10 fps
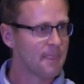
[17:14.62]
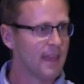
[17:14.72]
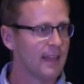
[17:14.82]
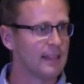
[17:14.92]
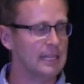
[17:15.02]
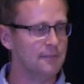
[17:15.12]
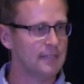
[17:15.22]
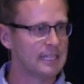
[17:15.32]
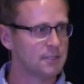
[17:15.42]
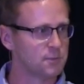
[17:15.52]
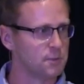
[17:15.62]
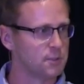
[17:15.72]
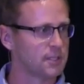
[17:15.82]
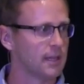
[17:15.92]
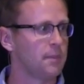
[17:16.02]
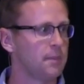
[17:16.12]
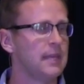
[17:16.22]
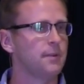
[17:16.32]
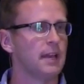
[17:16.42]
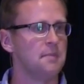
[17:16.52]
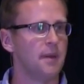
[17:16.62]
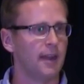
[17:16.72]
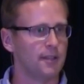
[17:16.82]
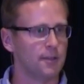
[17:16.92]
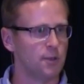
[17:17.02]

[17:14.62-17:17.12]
Living in Jerusalem, people admire you.